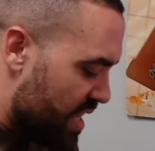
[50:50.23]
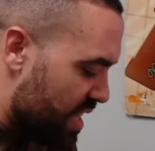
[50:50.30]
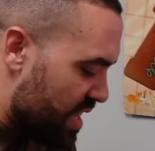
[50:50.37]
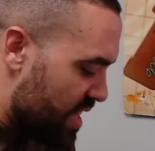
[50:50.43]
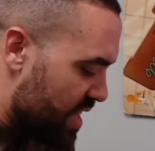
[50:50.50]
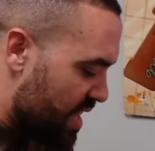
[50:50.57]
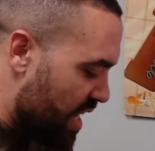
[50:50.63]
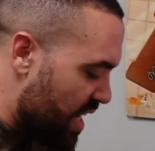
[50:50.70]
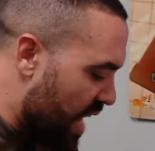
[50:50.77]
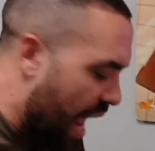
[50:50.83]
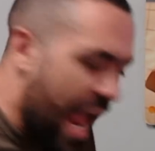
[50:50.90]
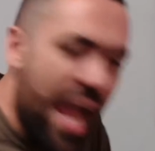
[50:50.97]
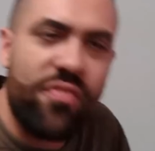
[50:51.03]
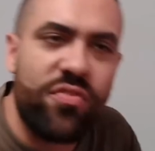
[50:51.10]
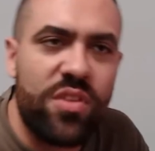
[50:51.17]
they
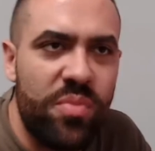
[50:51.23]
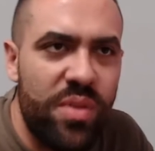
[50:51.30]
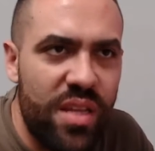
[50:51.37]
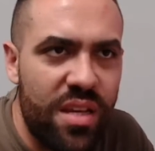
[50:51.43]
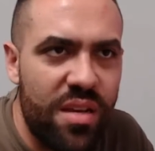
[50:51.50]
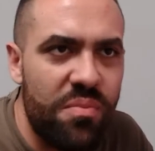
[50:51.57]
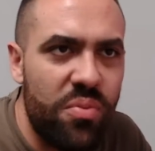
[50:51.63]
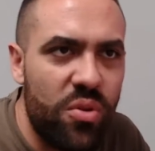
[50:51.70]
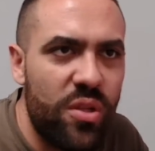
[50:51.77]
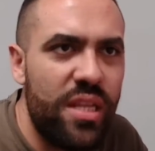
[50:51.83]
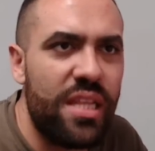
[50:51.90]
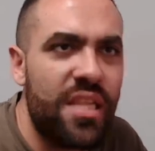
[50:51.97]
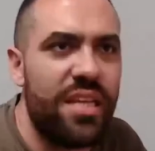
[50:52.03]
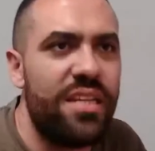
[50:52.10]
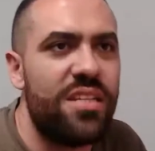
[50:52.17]
have to be
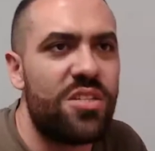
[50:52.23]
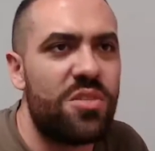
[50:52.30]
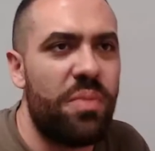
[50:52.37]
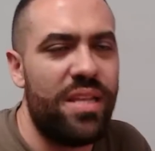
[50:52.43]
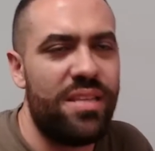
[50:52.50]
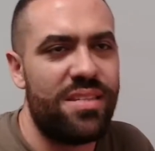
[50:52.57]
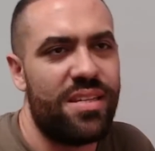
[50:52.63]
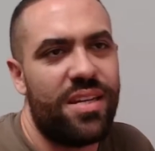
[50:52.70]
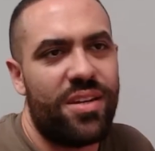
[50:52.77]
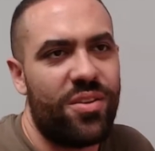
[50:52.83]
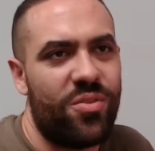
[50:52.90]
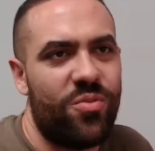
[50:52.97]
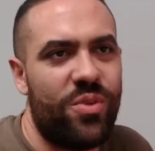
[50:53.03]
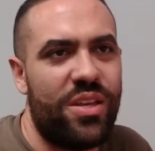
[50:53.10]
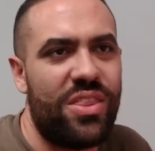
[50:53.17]
completely
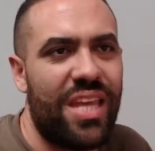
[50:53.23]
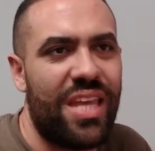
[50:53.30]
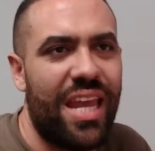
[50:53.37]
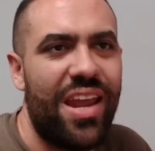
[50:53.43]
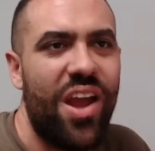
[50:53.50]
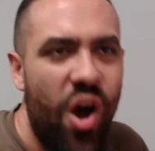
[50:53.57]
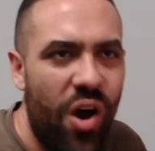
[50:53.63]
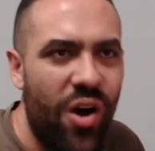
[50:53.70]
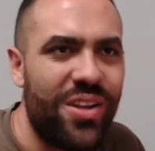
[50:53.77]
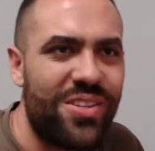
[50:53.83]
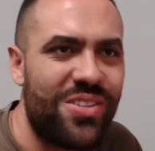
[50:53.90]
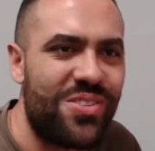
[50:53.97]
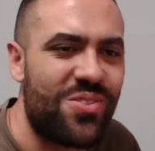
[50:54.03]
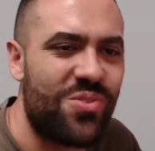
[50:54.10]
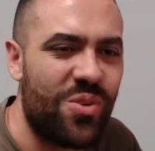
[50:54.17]
dispensing with a
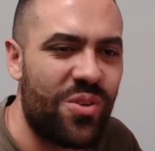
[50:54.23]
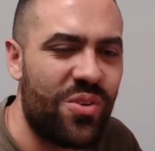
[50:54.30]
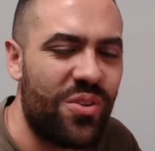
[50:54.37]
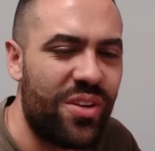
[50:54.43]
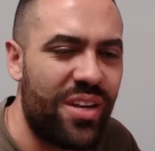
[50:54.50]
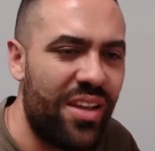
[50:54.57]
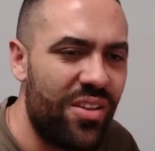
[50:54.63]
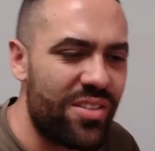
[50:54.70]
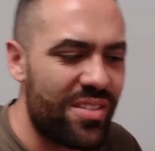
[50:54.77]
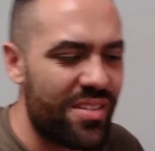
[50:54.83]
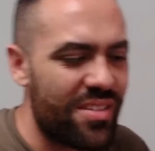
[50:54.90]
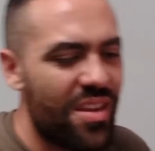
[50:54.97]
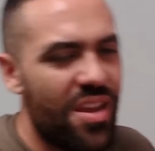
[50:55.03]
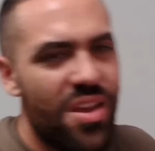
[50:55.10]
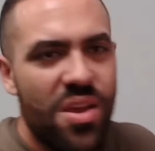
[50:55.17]
honest historical
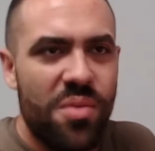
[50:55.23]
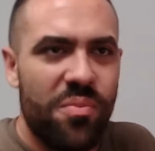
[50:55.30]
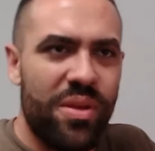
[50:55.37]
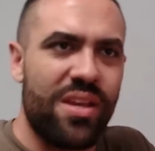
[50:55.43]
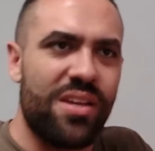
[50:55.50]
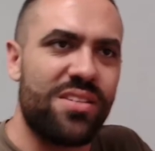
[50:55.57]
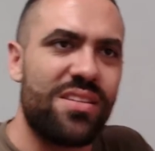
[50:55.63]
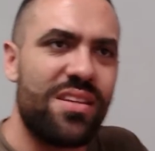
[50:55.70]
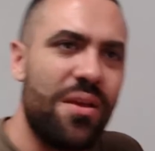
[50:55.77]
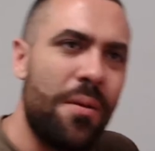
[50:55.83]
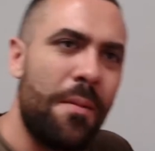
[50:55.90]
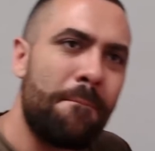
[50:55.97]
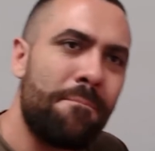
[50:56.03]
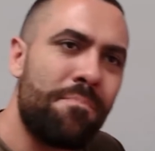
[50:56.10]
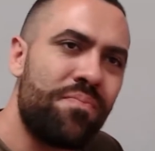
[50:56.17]
analysis, because
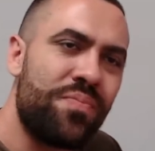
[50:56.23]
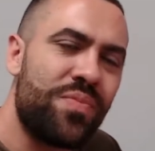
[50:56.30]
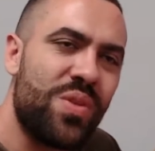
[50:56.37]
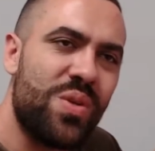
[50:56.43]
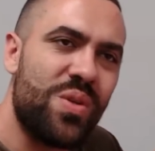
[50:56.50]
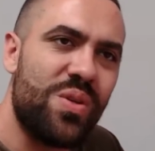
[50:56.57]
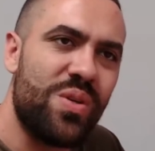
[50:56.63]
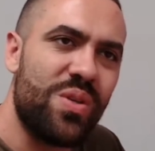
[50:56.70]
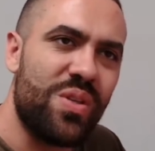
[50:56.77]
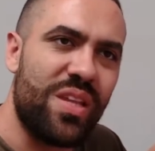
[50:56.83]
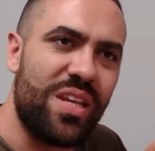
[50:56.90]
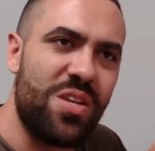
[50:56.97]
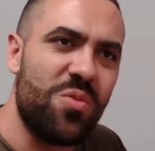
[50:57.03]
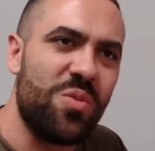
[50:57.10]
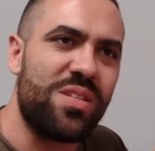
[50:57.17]

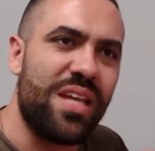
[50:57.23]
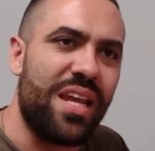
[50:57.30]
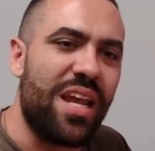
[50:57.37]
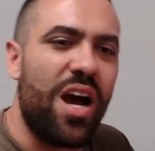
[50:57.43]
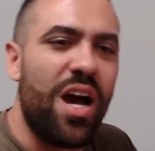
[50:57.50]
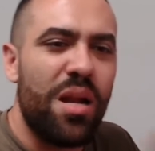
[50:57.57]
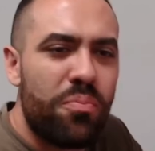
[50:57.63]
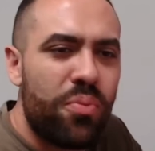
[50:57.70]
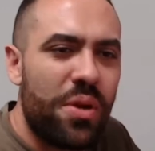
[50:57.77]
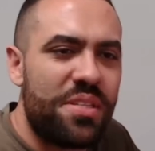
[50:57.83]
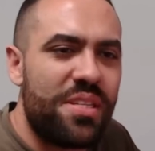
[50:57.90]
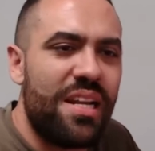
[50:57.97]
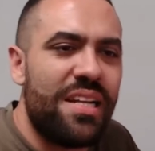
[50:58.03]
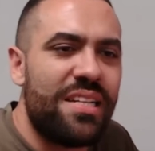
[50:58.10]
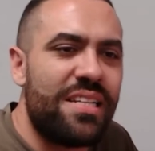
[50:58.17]
like you were saying,
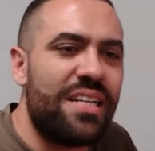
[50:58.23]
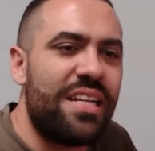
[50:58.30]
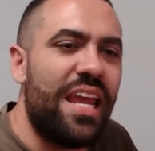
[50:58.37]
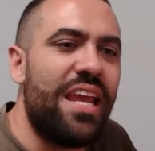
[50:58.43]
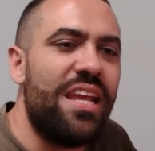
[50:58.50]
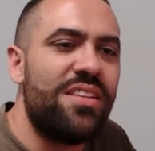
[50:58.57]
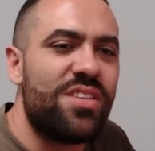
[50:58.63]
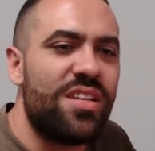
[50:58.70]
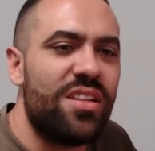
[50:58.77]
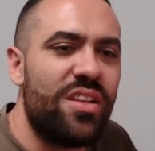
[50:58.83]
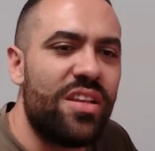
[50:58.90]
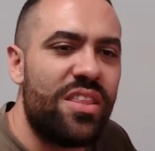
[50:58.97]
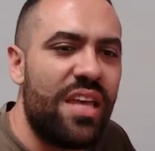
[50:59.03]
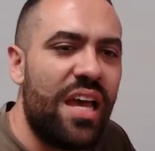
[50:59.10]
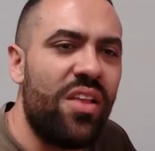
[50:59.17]
unprecedented gains in
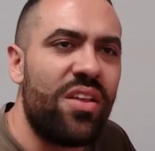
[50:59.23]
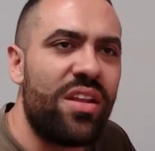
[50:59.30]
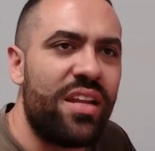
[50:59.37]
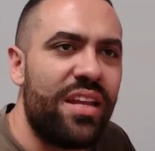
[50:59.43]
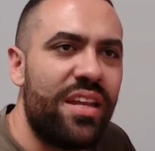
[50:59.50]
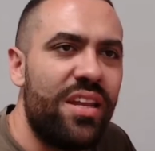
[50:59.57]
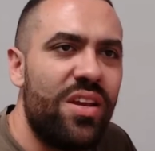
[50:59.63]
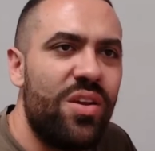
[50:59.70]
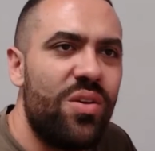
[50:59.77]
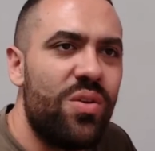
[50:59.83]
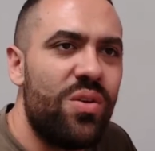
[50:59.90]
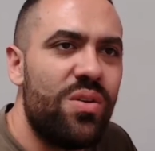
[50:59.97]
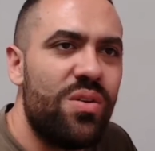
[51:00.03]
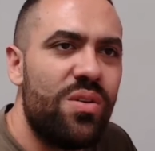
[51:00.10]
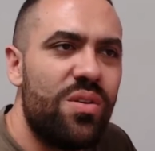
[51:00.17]
lethality
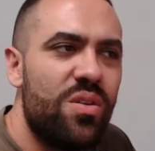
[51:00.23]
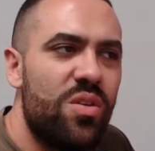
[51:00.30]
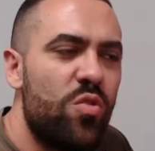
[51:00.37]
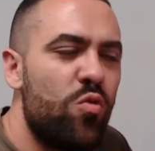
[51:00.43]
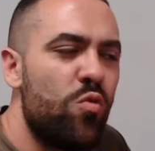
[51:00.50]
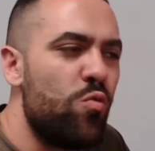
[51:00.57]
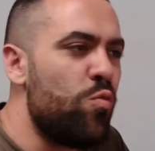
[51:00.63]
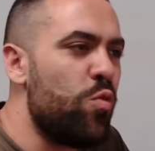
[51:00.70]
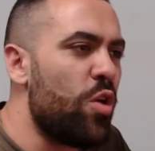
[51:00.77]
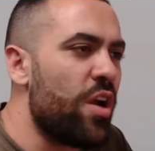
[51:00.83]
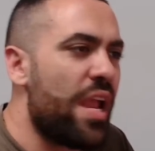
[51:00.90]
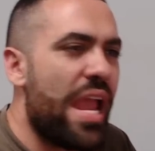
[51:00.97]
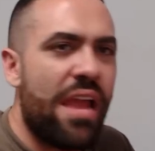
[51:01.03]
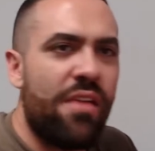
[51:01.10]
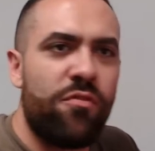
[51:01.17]

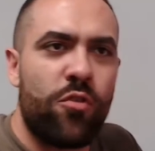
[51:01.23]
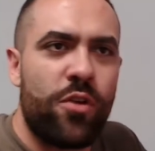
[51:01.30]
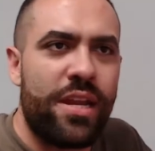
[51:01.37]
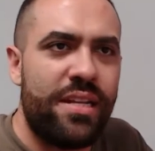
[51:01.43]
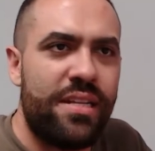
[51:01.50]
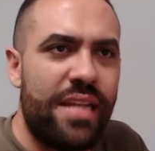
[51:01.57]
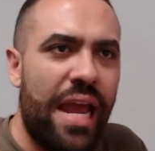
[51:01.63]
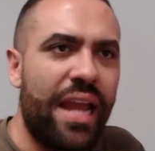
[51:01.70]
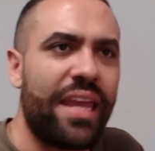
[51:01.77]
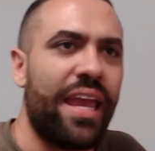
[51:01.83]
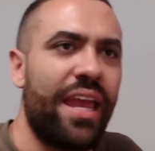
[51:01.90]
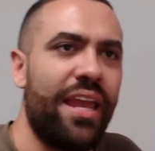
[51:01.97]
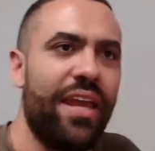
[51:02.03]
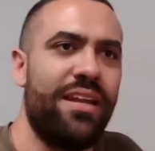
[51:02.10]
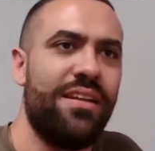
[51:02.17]
were every
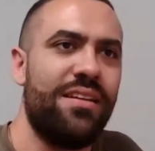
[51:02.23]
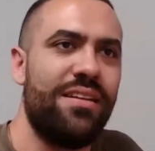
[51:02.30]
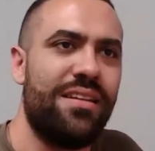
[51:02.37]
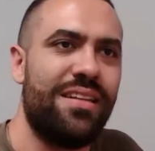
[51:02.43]
decade.